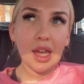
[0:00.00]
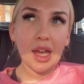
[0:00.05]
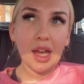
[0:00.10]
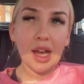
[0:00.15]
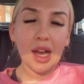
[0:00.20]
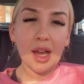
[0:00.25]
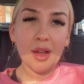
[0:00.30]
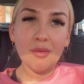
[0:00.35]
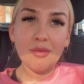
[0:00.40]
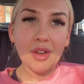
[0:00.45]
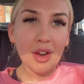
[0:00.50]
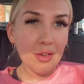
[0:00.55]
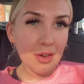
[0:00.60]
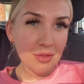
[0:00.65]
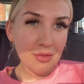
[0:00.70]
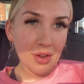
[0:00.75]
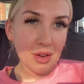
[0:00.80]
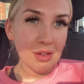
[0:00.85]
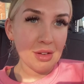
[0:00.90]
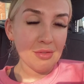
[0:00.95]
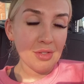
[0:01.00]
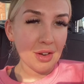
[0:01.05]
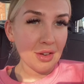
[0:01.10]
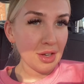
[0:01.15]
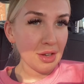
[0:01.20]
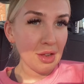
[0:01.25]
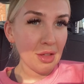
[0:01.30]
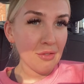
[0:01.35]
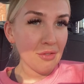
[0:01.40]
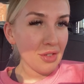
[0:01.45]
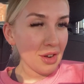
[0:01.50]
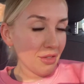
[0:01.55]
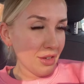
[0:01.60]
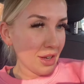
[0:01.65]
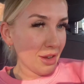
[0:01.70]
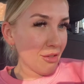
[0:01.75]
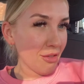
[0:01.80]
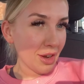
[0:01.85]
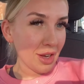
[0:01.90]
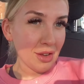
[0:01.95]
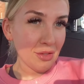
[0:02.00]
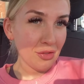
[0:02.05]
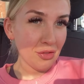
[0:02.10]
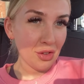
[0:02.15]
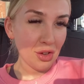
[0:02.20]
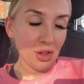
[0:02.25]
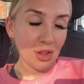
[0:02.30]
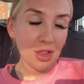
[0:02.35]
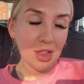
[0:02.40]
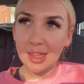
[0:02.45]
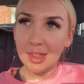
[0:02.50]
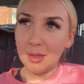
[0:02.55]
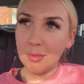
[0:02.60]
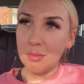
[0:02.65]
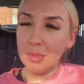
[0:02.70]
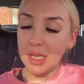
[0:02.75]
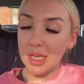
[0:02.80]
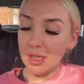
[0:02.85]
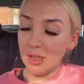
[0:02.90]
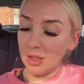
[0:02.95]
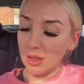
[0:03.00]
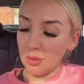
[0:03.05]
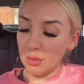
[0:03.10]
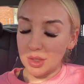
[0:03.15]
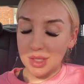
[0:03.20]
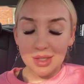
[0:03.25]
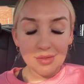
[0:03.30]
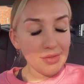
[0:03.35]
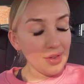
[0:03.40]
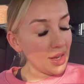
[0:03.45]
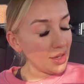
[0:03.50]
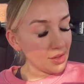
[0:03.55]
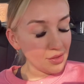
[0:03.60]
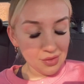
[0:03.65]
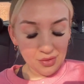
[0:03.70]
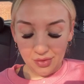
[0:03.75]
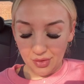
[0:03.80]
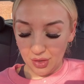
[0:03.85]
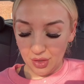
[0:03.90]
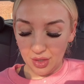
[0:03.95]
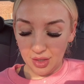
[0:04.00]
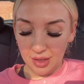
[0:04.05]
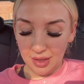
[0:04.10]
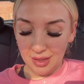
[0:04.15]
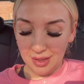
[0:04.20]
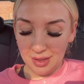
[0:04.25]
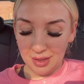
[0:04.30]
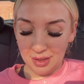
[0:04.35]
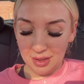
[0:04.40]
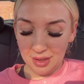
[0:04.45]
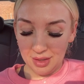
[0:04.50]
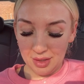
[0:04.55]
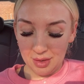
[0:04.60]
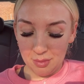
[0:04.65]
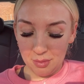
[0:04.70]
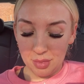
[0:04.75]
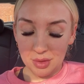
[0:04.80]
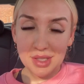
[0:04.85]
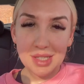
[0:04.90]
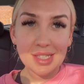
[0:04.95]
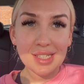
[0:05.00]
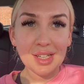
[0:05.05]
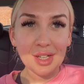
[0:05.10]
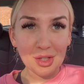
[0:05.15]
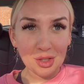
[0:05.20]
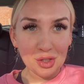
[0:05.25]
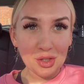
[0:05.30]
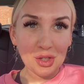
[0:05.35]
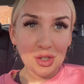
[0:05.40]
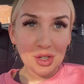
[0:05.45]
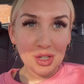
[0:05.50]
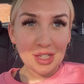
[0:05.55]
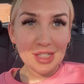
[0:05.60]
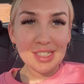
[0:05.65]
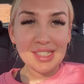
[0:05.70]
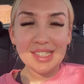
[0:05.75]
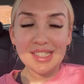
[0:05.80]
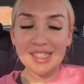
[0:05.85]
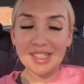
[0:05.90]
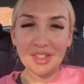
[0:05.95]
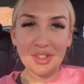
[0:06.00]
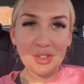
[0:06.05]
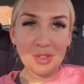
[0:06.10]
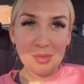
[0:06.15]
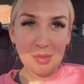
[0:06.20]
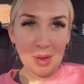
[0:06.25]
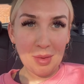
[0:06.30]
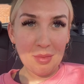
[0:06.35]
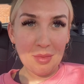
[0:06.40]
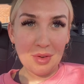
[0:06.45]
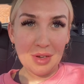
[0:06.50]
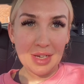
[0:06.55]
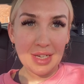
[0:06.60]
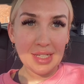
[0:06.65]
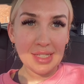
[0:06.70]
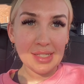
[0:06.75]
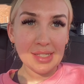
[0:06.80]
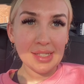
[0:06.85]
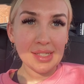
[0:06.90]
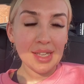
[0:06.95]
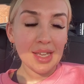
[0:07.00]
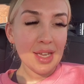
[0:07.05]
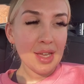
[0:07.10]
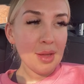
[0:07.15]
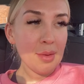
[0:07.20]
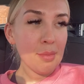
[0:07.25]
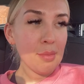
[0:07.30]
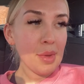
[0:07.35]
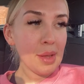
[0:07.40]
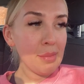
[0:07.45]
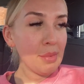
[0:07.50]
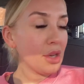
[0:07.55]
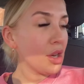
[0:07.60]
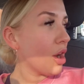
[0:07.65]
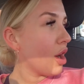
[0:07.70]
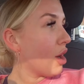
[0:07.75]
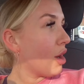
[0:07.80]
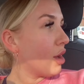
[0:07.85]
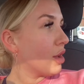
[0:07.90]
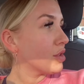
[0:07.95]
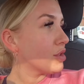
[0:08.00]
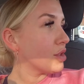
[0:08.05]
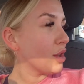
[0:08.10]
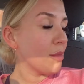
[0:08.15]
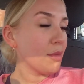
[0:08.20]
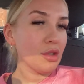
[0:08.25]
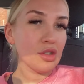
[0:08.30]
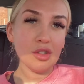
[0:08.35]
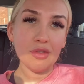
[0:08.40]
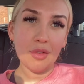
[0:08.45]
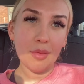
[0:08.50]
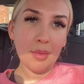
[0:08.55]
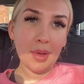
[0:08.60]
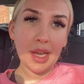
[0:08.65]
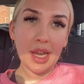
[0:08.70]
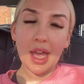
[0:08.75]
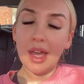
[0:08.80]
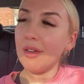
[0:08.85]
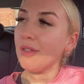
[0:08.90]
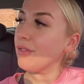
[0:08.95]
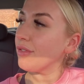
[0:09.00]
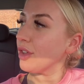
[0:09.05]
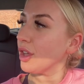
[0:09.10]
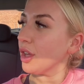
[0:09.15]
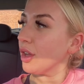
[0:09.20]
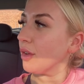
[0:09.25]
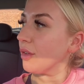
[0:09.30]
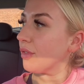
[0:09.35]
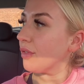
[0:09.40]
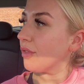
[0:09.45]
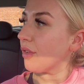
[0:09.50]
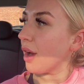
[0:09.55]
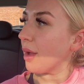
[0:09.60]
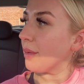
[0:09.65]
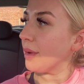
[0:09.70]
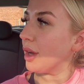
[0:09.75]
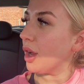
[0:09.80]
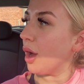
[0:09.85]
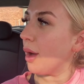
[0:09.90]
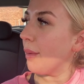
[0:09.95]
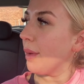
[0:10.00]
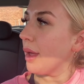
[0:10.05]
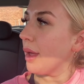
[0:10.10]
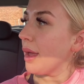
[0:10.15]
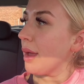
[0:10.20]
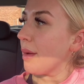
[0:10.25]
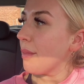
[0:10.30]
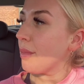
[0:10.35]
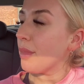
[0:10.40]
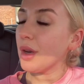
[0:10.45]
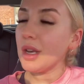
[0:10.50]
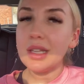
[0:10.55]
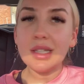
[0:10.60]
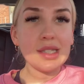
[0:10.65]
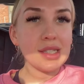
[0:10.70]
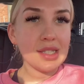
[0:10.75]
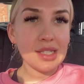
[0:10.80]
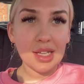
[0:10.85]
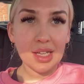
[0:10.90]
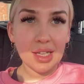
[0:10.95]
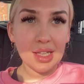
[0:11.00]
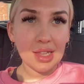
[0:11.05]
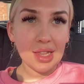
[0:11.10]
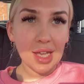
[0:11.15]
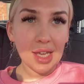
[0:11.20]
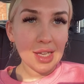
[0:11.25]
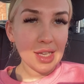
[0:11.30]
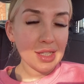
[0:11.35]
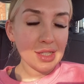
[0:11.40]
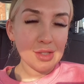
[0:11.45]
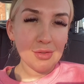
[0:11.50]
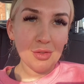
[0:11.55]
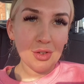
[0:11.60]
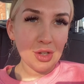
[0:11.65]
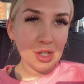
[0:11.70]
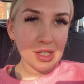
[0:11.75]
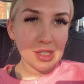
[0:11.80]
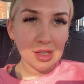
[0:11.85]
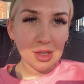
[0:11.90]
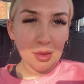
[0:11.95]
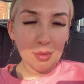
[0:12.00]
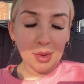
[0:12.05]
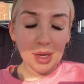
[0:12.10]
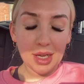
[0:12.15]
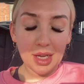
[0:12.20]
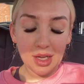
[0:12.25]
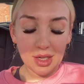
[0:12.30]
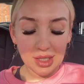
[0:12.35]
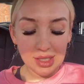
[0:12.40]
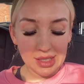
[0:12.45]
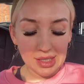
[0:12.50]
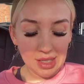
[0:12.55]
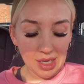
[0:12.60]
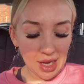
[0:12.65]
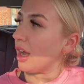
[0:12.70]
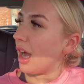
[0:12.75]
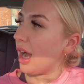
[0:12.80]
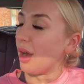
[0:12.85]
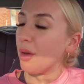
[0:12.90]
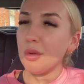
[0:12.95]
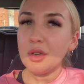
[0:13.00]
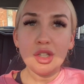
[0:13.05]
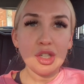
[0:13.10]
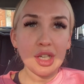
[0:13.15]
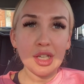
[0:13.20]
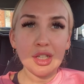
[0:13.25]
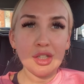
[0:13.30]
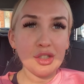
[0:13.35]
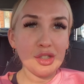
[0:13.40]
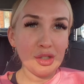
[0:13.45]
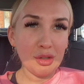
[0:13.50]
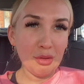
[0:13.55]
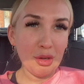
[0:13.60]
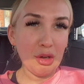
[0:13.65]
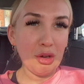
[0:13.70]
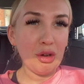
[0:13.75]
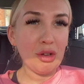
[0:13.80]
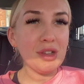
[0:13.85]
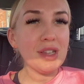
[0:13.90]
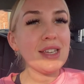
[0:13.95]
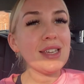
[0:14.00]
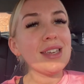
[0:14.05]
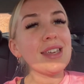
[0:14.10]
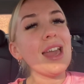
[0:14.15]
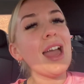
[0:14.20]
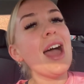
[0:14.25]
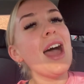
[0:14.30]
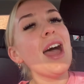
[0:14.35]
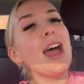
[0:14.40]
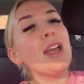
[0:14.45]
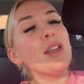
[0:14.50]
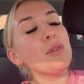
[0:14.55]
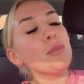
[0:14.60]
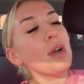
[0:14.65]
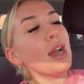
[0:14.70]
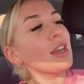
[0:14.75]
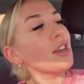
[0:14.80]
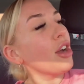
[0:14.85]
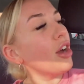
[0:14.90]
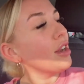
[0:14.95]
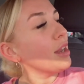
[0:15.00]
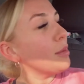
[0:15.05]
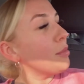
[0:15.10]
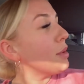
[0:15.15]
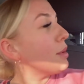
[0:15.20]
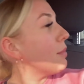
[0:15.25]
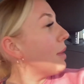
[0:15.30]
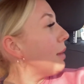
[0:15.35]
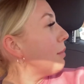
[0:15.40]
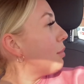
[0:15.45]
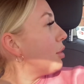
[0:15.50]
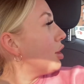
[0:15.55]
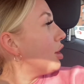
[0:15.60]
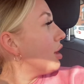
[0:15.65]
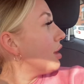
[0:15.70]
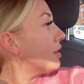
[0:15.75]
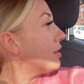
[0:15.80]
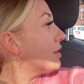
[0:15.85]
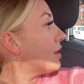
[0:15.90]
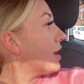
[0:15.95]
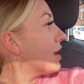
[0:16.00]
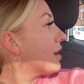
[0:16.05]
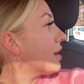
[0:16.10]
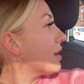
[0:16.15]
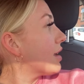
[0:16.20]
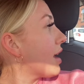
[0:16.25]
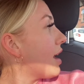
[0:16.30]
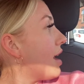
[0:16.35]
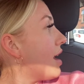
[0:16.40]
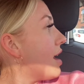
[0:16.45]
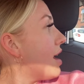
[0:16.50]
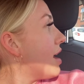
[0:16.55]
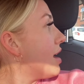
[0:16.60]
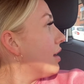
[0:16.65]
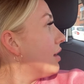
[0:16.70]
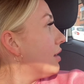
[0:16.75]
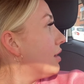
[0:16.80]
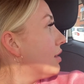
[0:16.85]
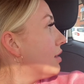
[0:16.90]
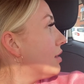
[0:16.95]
I'm very very very very grateful. The meal was eventful but still good, and still good memories. Maybe not so much for my nephew, probably not, but it's still like, it's funny to look back on, isn't it? I wish I could do it all again. Why can't it be my birthday again?